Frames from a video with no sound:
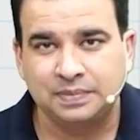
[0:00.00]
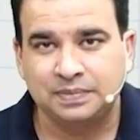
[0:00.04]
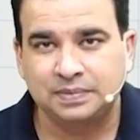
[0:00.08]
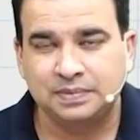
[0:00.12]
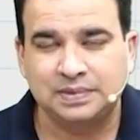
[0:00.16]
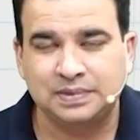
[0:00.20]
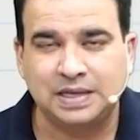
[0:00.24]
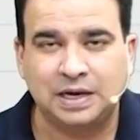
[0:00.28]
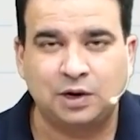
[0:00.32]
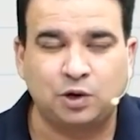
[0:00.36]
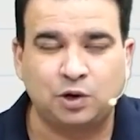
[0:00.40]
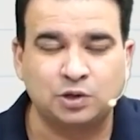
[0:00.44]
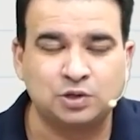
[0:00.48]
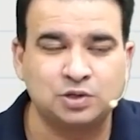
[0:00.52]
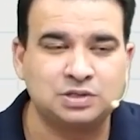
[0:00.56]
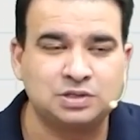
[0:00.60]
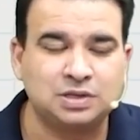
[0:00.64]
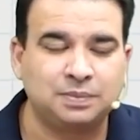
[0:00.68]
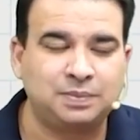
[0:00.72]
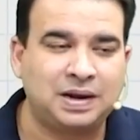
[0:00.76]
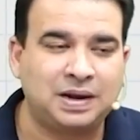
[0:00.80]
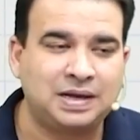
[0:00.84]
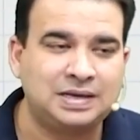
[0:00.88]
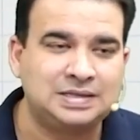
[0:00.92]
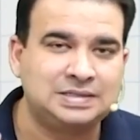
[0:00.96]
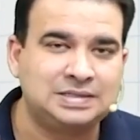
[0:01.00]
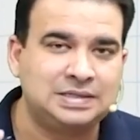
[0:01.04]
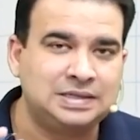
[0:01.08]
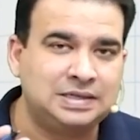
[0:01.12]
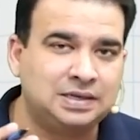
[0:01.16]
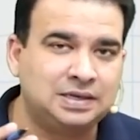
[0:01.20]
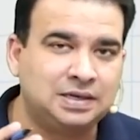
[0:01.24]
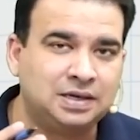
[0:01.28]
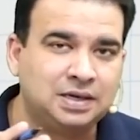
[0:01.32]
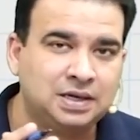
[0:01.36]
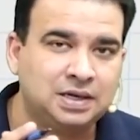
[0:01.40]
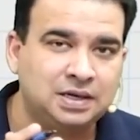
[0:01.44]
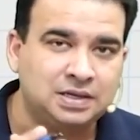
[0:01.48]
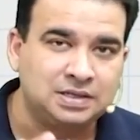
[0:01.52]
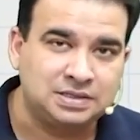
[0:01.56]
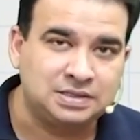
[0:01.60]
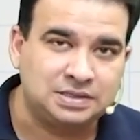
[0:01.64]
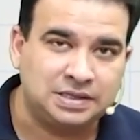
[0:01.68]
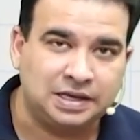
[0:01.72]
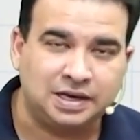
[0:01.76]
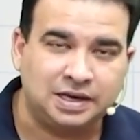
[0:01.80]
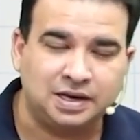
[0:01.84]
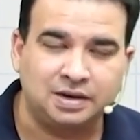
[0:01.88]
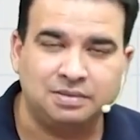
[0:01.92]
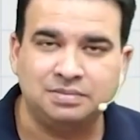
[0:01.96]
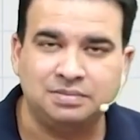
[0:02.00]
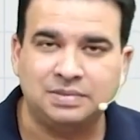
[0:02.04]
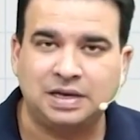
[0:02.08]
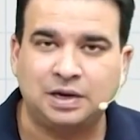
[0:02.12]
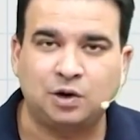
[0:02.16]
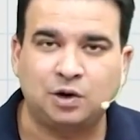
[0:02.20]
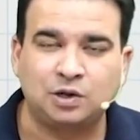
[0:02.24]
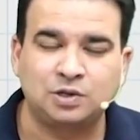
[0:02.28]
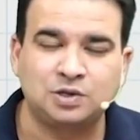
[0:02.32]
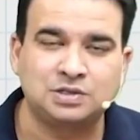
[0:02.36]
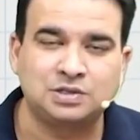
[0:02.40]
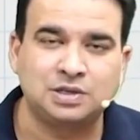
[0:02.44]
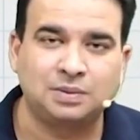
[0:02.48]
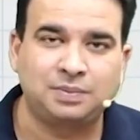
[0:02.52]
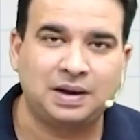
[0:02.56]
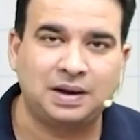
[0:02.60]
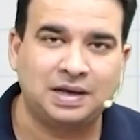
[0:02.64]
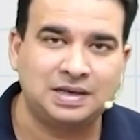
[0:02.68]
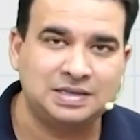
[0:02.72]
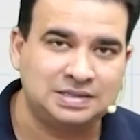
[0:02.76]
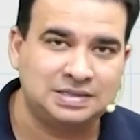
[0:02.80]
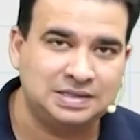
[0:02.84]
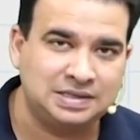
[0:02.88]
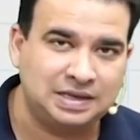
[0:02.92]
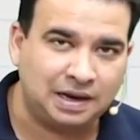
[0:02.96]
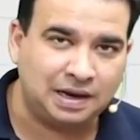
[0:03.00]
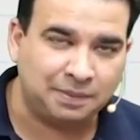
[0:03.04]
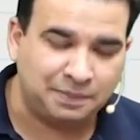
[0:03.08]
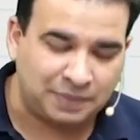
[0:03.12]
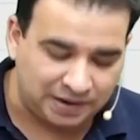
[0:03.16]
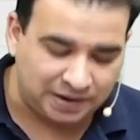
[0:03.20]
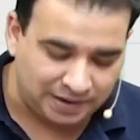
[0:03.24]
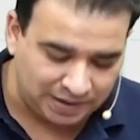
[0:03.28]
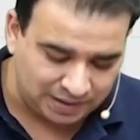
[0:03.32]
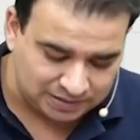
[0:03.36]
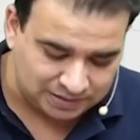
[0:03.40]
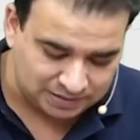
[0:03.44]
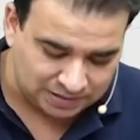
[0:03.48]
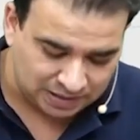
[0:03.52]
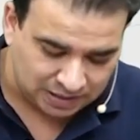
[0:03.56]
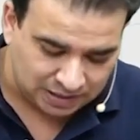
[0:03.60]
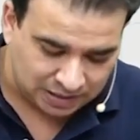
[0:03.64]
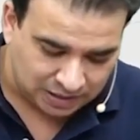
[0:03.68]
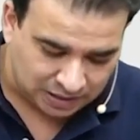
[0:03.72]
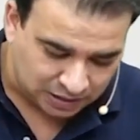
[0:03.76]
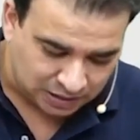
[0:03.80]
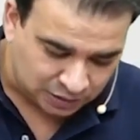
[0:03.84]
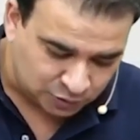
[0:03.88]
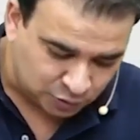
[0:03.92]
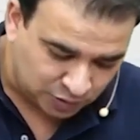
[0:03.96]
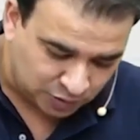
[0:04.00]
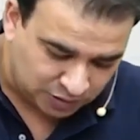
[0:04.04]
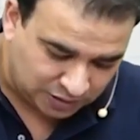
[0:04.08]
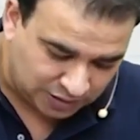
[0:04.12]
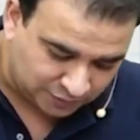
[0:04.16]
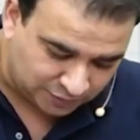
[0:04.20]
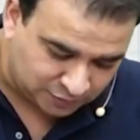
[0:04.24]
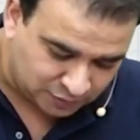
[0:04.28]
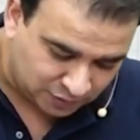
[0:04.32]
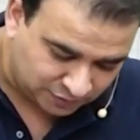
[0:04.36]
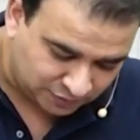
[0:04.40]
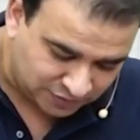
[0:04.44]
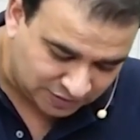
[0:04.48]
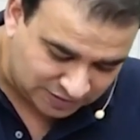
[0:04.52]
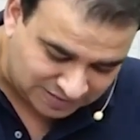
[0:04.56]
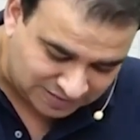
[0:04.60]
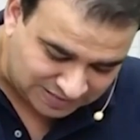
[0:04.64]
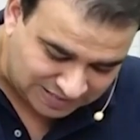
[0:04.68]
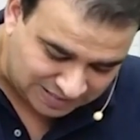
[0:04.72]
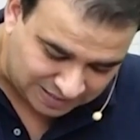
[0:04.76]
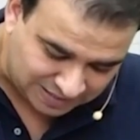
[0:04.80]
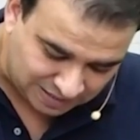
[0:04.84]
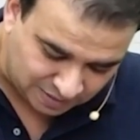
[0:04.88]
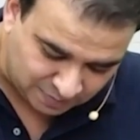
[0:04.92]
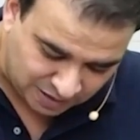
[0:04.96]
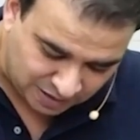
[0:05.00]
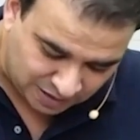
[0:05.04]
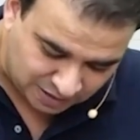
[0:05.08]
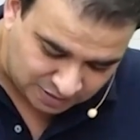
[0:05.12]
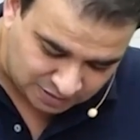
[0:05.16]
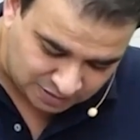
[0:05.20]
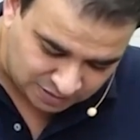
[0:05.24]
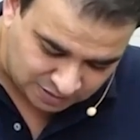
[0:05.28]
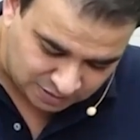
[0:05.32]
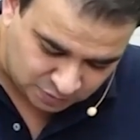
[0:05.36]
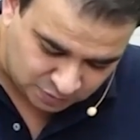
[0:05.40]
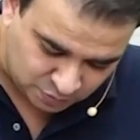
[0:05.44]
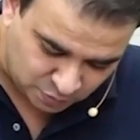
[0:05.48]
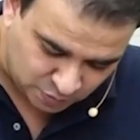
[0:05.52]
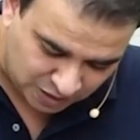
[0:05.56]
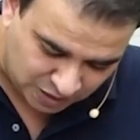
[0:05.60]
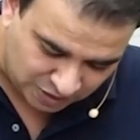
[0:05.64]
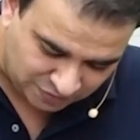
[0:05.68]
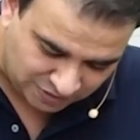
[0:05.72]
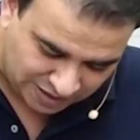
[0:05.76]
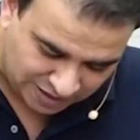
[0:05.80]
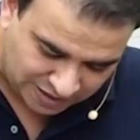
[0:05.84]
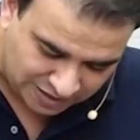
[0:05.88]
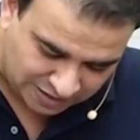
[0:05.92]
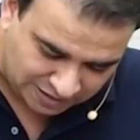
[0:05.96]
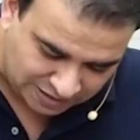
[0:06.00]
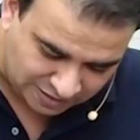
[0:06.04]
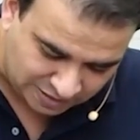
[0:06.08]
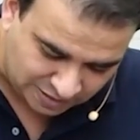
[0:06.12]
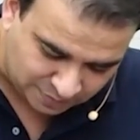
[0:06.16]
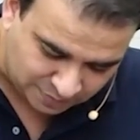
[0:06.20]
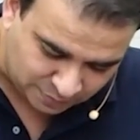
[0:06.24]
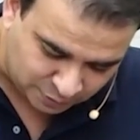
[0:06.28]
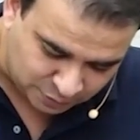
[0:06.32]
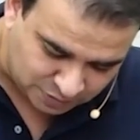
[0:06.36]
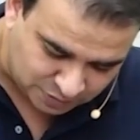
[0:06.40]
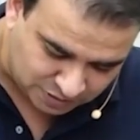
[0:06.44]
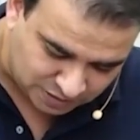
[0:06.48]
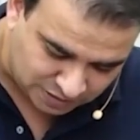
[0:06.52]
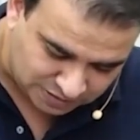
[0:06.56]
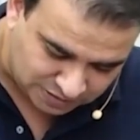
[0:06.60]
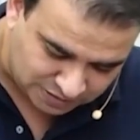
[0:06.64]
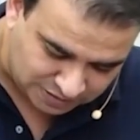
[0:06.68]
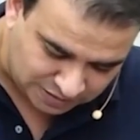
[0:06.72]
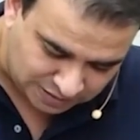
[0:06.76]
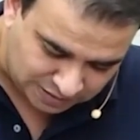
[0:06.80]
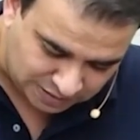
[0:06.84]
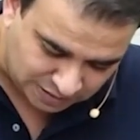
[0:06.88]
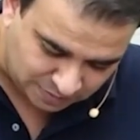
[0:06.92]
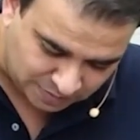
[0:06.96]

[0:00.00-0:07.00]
that also supplies the cecum, that also supplies the appendix. So it gives off the cecal branches. We have anterior and posterior cecal